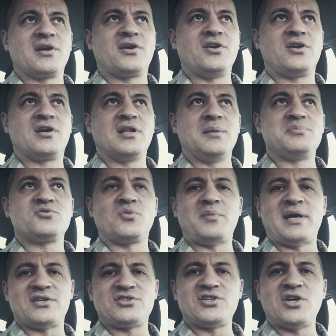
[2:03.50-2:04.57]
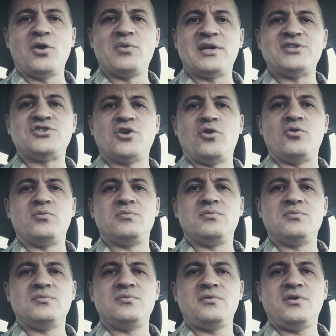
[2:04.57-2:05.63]
of the good clips from that show, they showed,
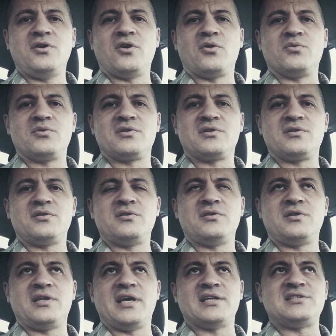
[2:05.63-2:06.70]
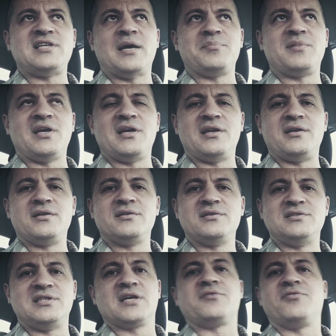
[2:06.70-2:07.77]
you know, the attempted
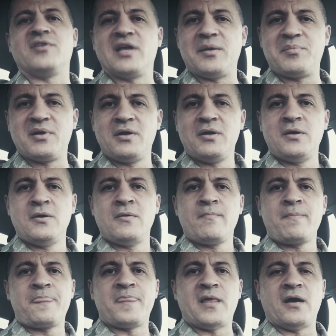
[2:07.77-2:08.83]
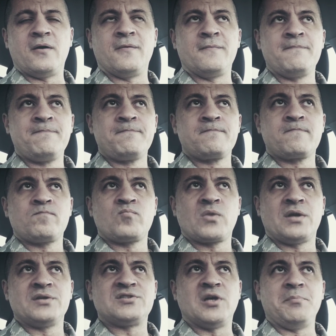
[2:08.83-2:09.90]
dick flip. Now,
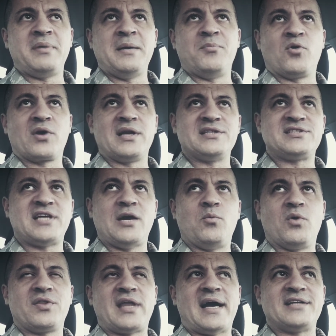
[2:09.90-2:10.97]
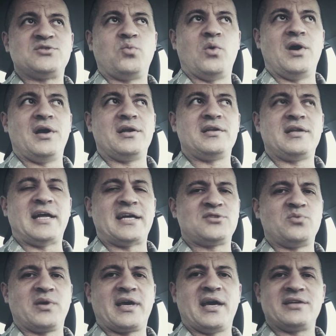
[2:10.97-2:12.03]
some people are going to say, well, that's what
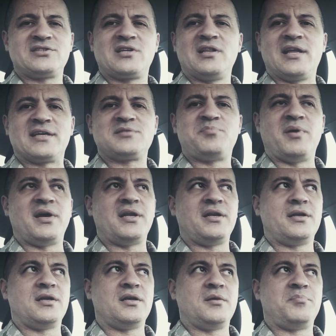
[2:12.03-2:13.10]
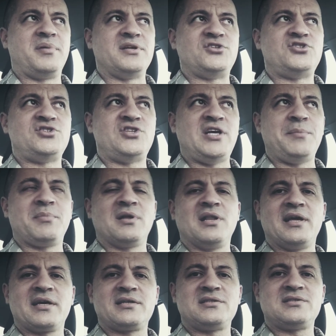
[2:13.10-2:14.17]
gets clicks, but cheap
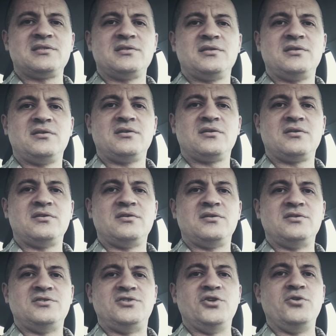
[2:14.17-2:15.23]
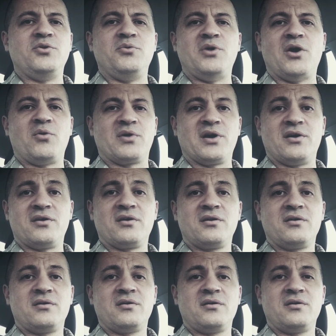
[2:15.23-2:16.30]
clicks do you no good.
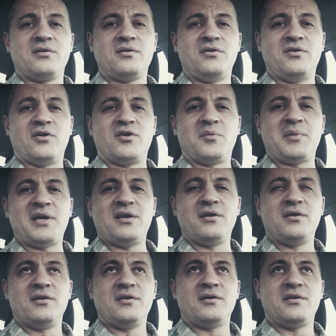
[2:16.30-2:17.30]
You know what I mean?